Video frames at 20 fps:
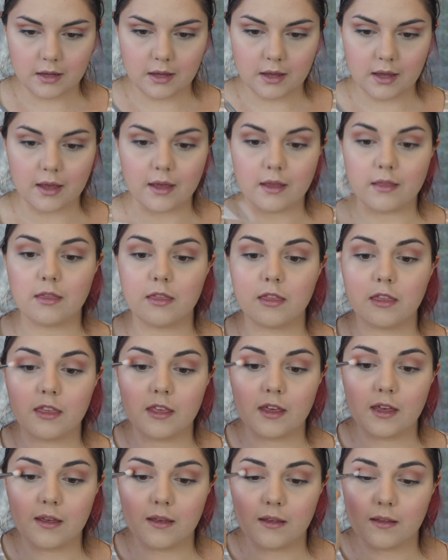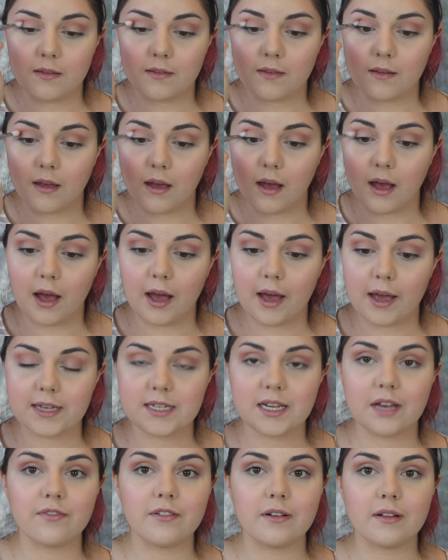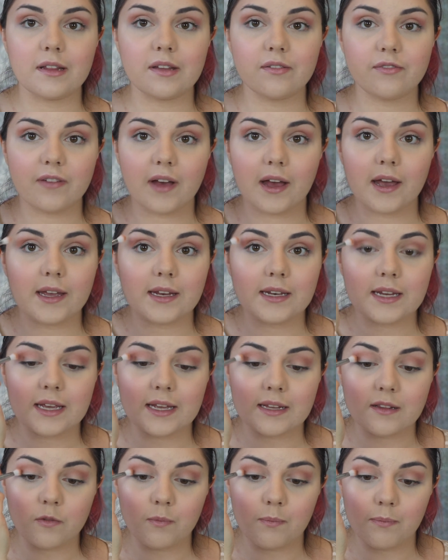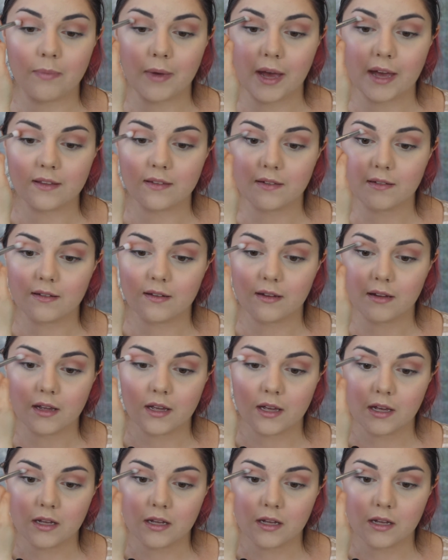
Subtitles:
And these, I definitely find it's best